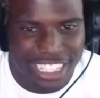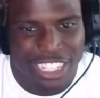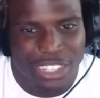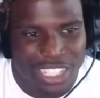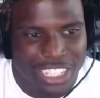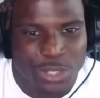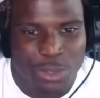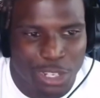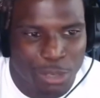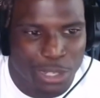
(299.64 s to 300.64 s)
is he gonna set
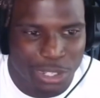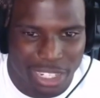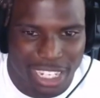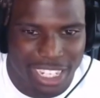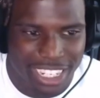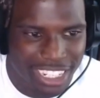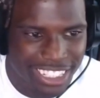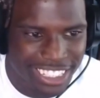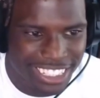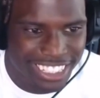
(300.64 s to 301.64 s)
you up to be great like
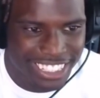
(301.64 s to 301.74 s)
that?